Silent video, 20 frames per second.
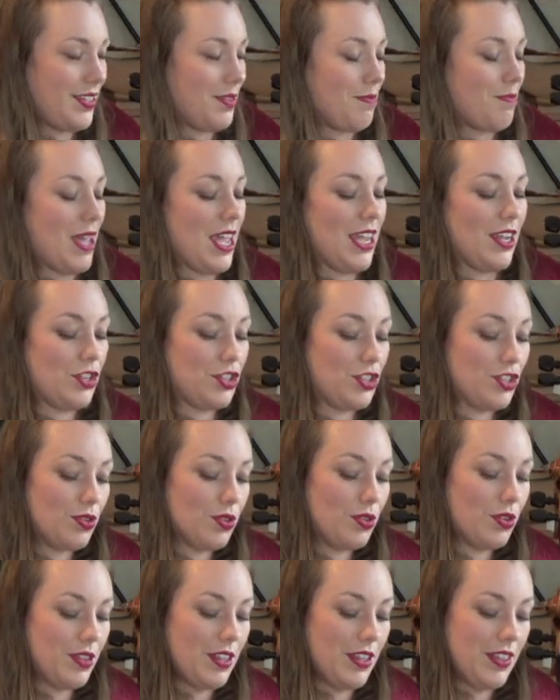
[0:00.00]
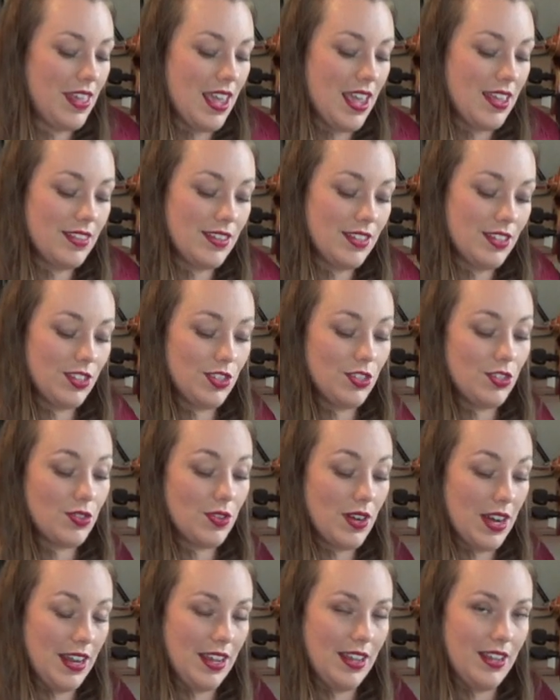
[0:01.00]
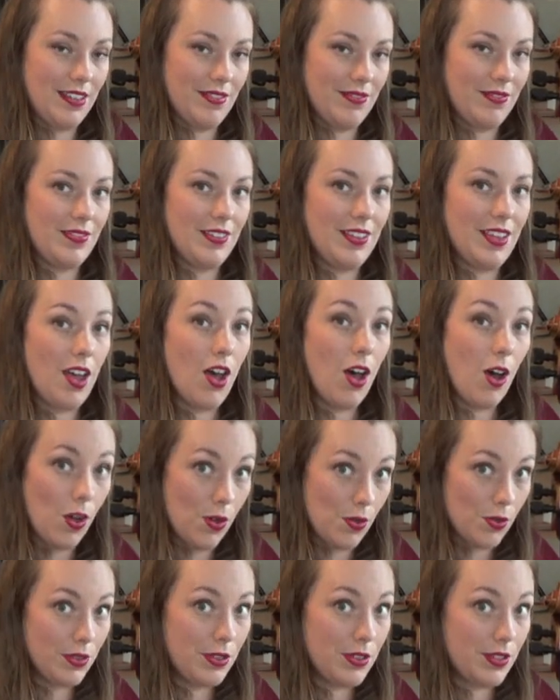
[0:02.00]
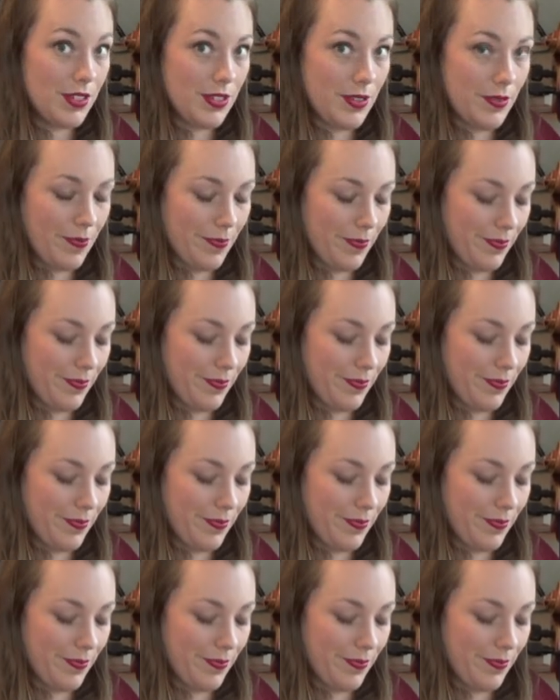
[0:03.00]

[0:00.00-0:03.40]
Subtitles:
to make sure that that string holds.